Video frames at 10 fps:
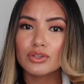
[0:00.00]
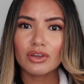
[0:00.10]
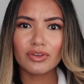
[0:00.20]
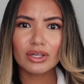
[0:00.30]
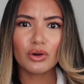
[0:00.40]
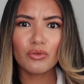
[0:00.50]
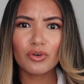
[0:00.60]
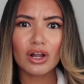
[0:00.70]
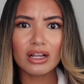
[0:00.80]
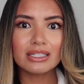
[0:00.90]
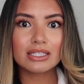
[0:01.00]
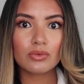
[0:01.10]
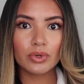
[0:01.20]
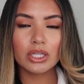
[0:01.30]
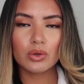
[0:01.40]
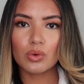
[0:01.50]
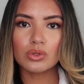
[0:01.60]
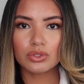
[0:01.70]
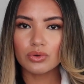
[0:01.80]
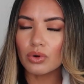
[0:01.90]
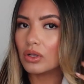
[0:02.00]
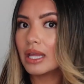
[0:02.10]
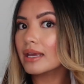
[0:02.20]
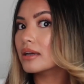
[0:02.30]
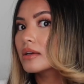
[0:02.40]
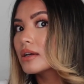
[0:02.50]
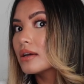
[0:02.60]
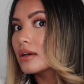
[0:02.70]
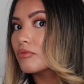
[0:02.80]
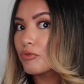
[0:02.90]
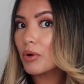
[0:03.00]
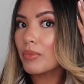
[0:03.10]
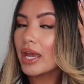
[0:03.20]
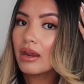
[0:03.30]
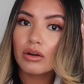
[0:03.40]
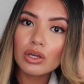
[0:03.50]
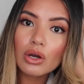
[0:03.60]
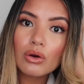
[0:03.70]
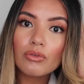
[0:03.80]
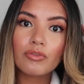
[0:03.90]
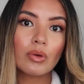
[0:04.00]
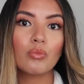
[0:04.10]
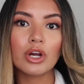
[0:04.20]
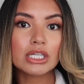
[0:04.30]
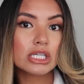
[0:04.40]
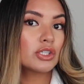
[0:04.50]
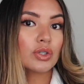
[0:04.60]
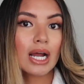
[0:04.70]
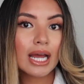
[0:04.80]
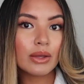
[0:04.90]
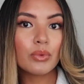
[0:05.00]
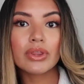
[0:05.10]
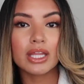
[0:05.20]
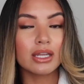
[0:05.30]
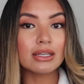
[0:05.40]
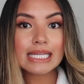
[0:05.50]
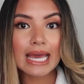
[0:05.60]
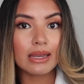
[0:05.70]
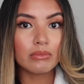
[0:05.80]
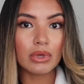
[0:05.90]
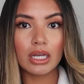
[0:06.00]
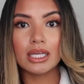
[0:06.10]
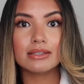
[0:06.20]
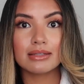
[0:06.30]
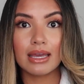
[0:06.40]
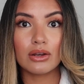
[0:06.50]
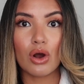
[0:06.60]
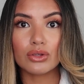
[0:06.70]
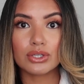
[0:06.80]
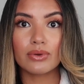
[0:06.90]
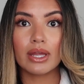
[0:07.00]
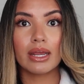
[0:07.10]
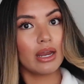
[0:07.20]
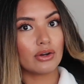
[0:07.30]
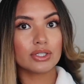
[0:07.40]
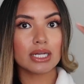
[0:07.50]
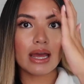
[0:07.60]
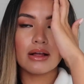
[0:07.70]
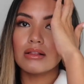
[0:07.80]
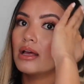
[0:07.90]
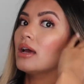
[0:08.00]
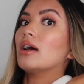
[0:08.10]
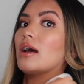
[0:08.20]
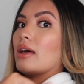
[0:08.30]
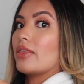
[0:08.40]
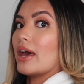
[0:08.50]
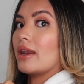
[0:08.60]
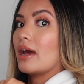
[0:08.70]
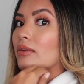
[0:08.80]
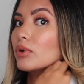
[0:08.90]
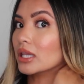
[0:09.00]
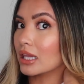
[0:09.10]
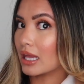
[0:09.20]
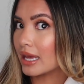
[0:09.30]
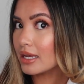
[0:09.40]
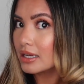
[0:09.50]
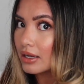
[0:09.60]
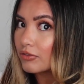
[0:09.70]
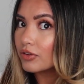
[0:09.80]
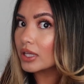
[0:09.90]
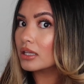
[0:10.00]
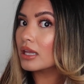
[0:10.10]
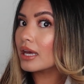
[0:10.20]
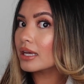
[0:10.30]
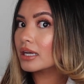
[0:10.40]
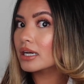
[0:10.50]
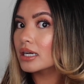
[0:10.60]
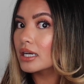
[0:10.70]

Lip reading: So I feel like overall it's a really cool tool. Like, for my hair to go from wet to dry within 10 minutes and also get a hairstyle that I really like, I feel like